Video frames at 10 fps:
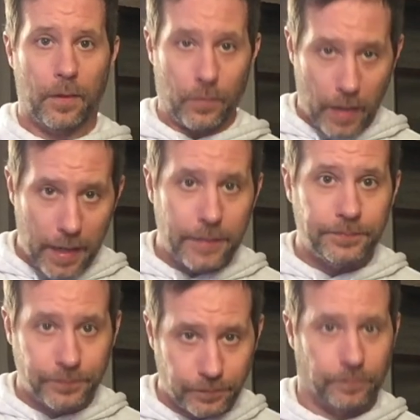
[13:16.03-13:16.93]
right?
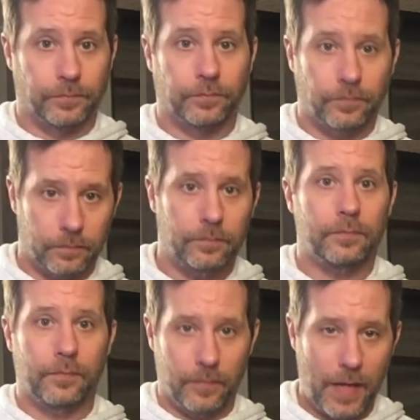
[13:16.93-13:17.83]

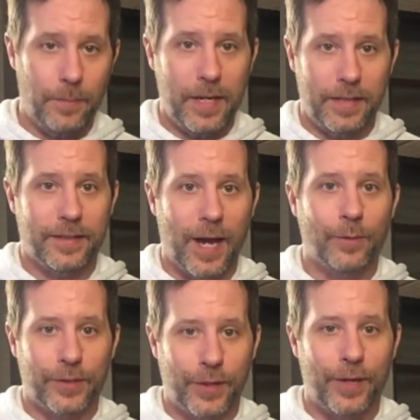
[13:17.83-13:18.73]
I mean, it
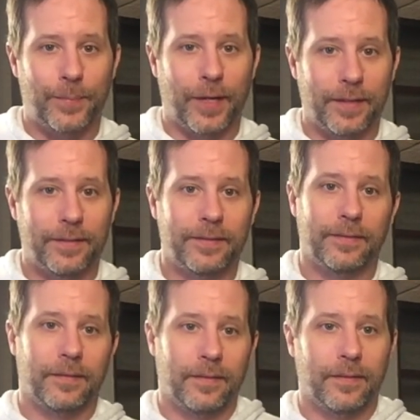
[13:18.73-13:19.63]
sounds good, but
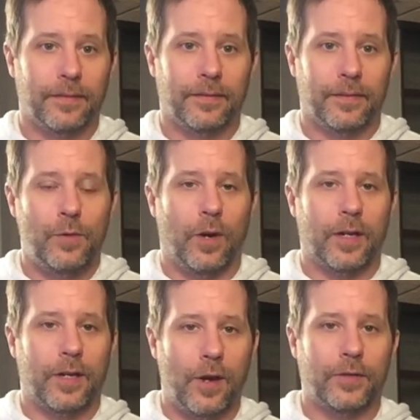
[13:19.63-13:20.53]
you want
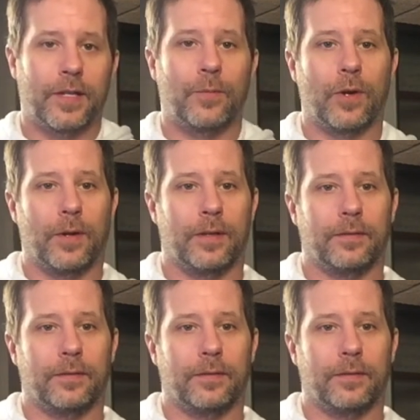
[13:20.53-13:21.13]
to go somewhere.